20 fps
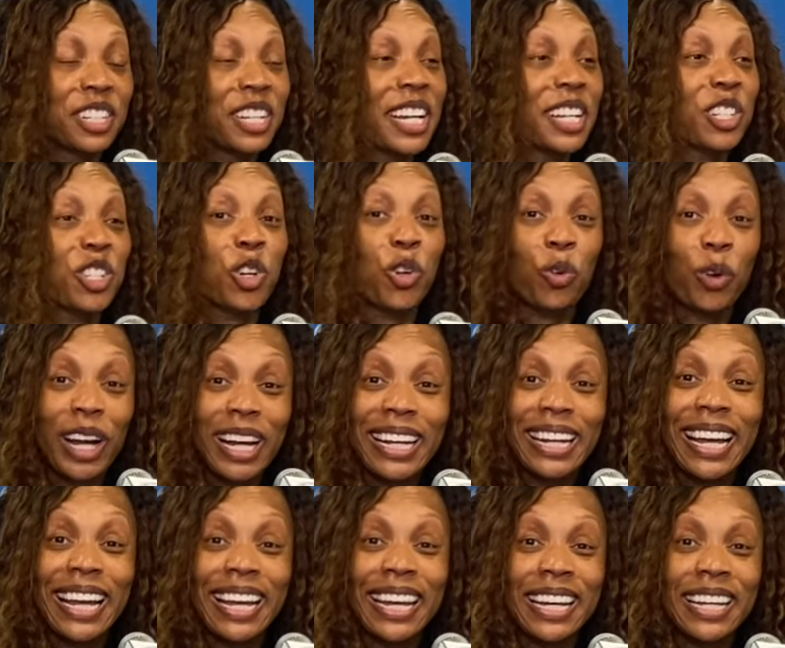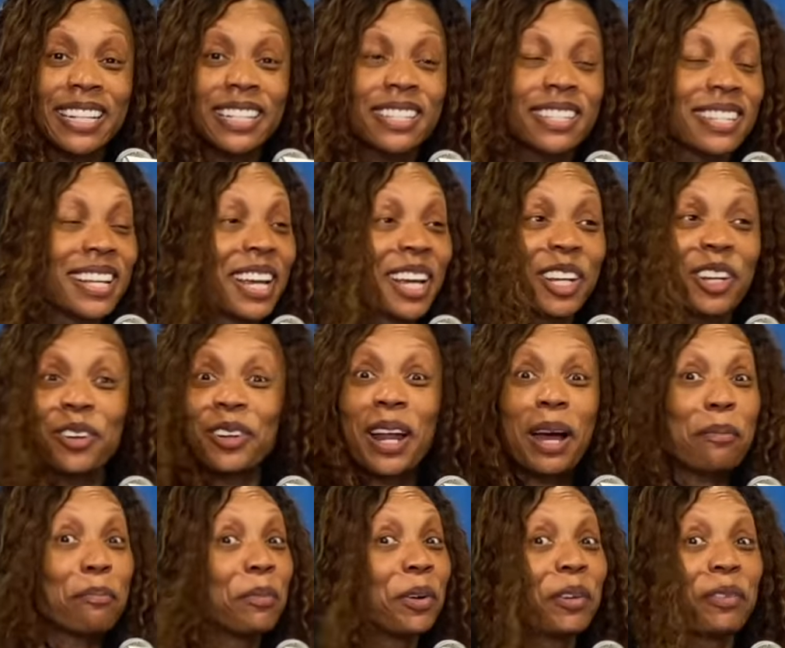She has great hands. You're
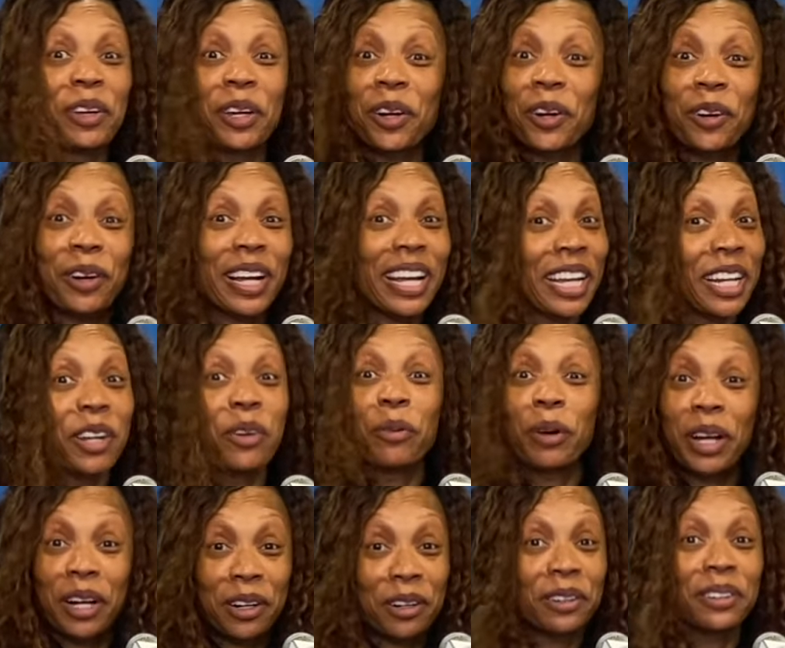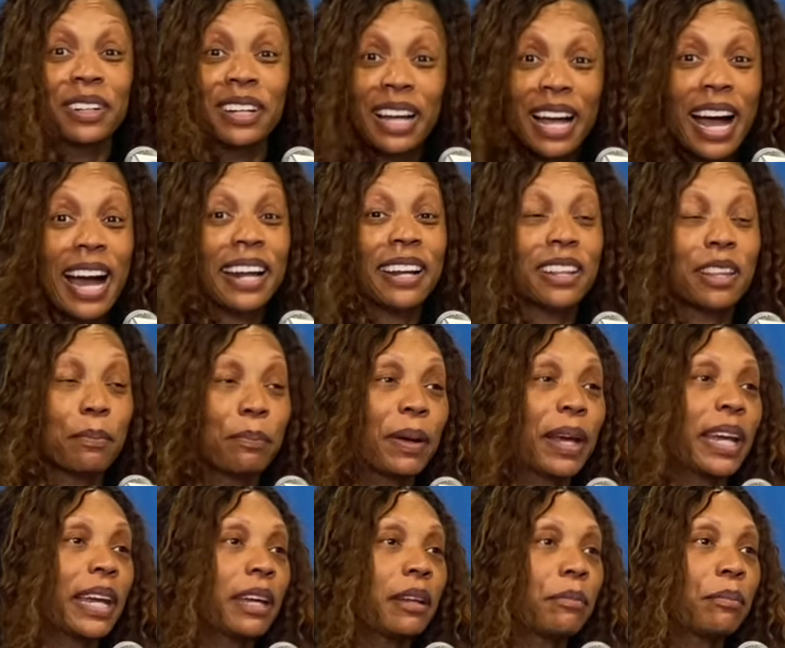not moving her anywhere out of the
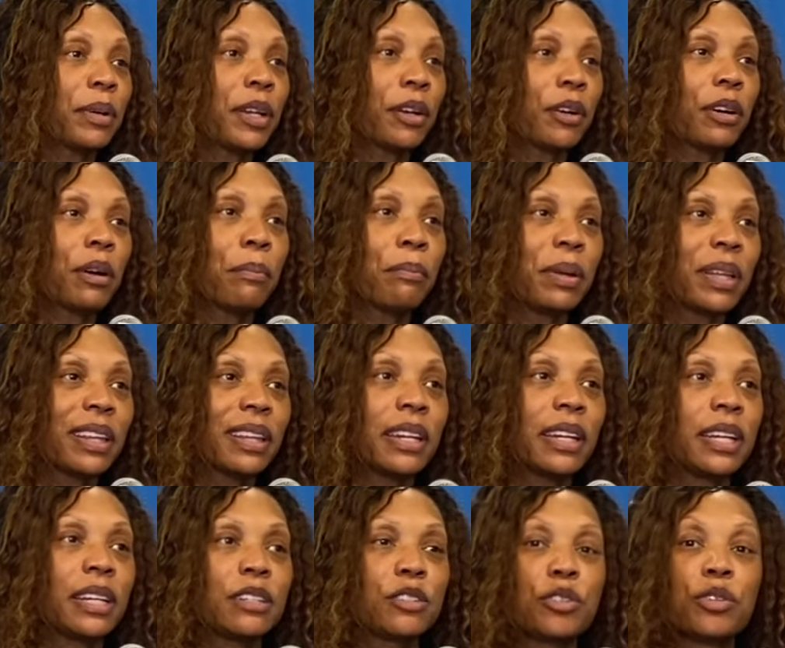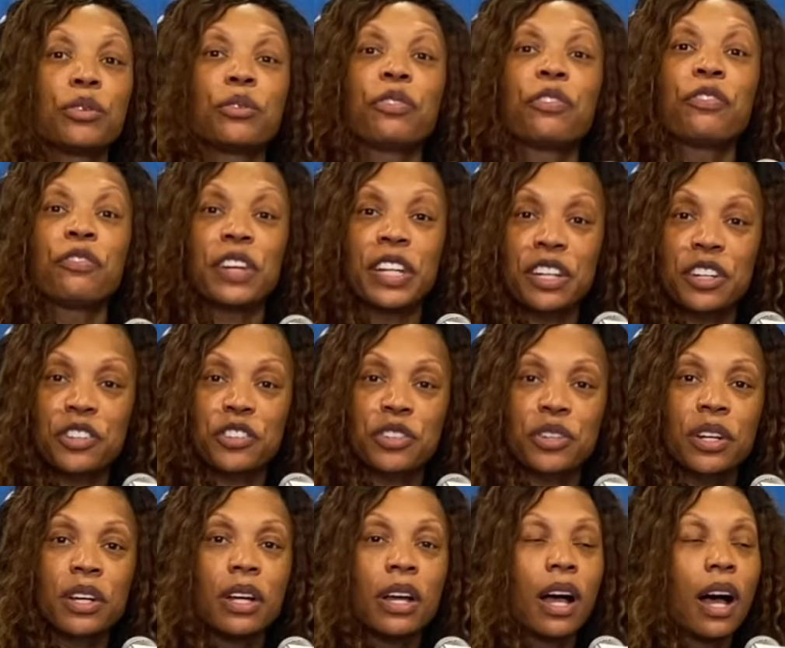paint, but her ability to finish
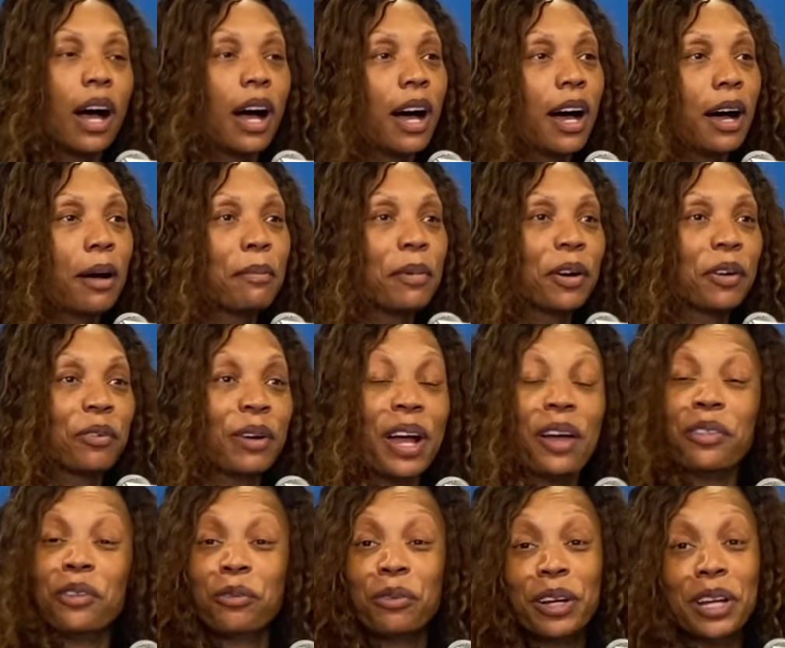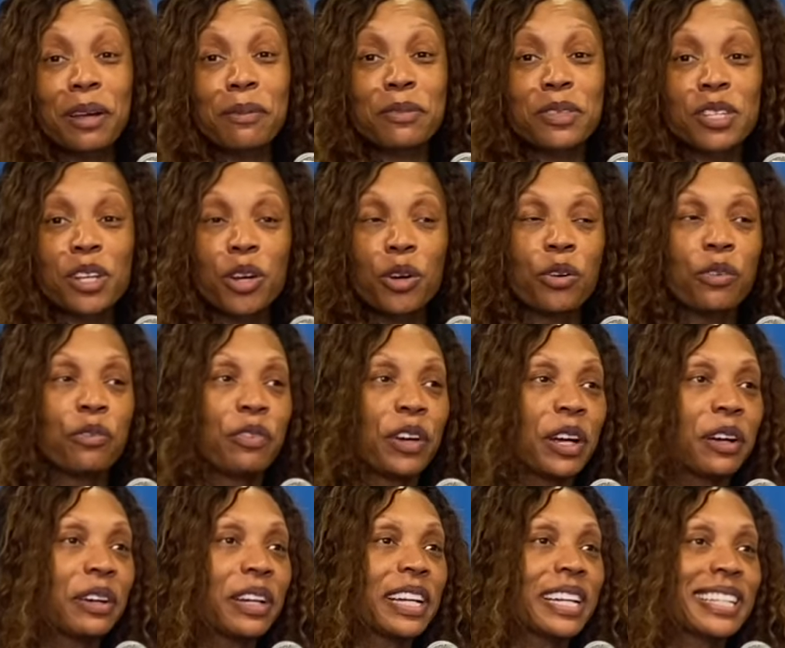around the rim. So
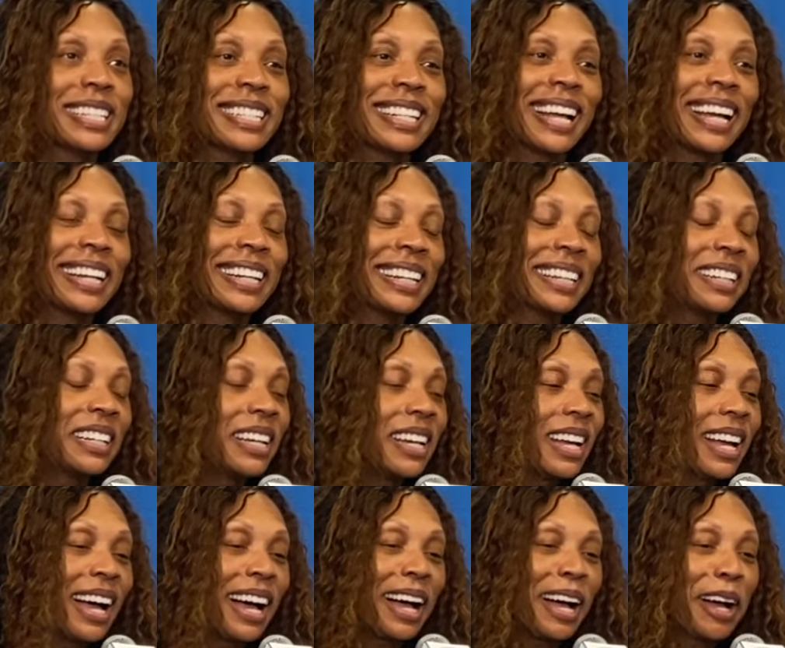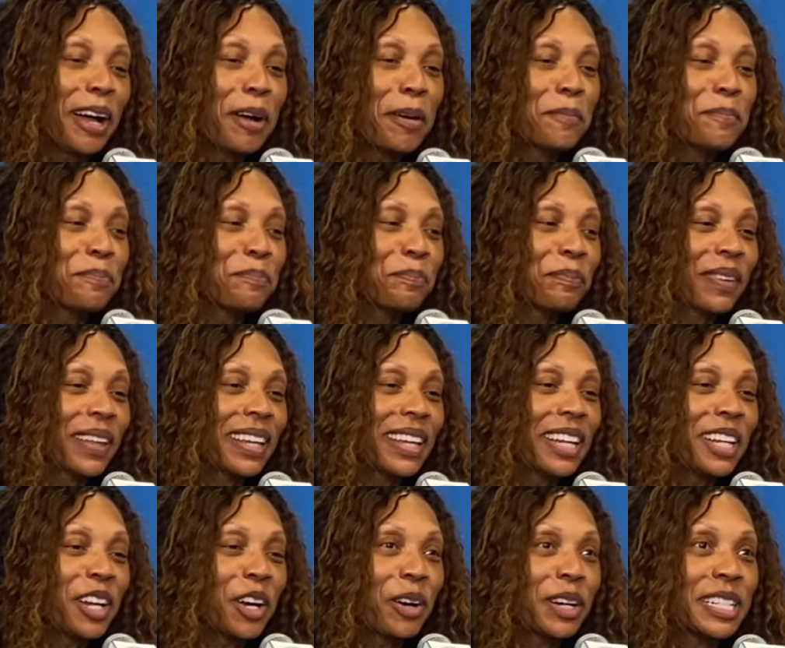very excited.
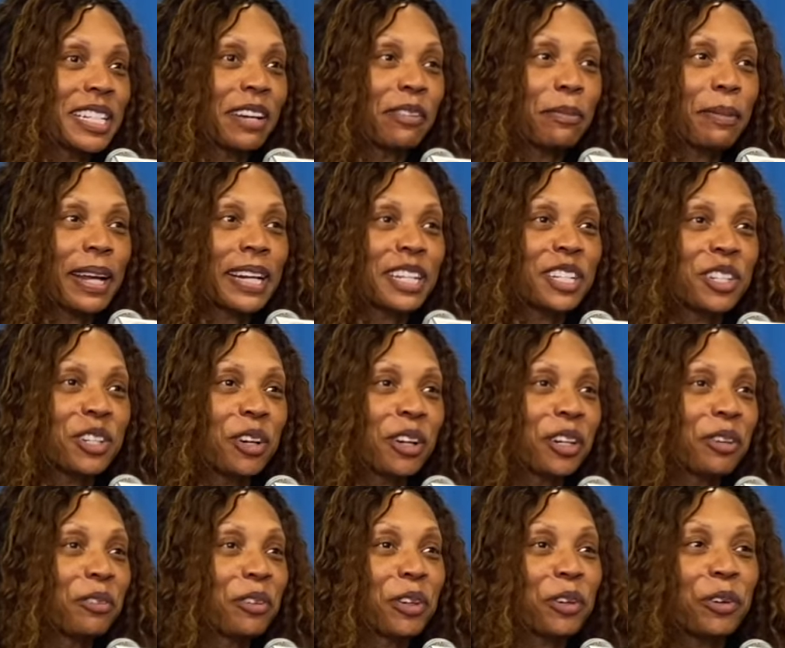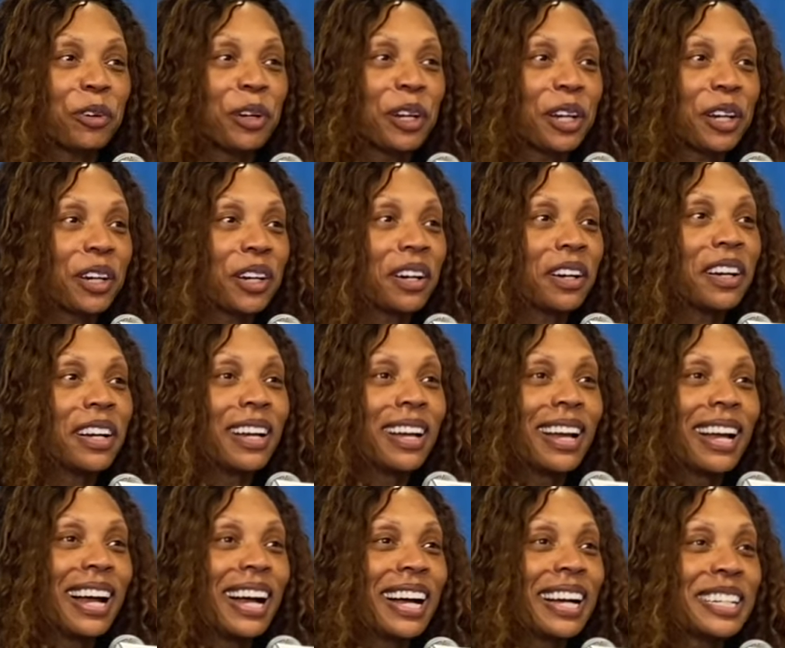You know, as everybody started recruiting her,
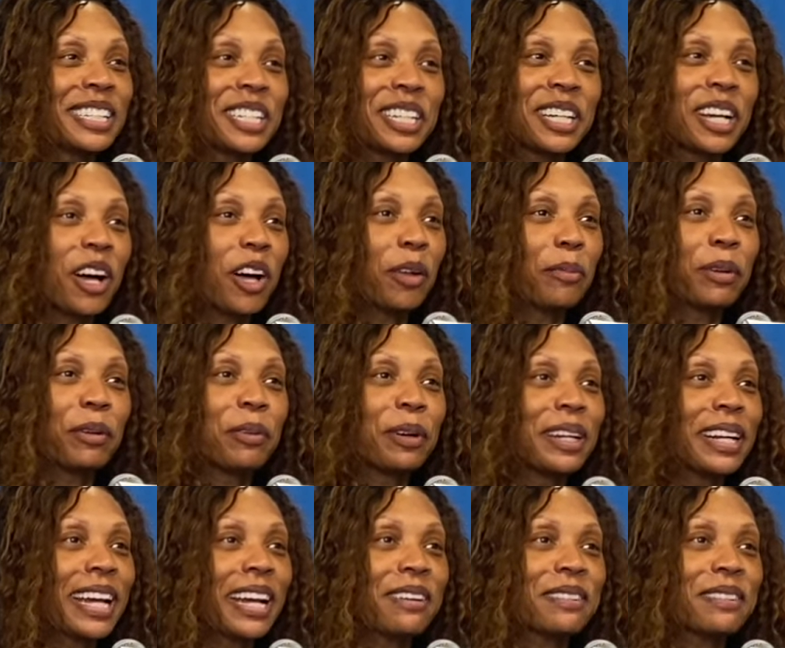she called me one day.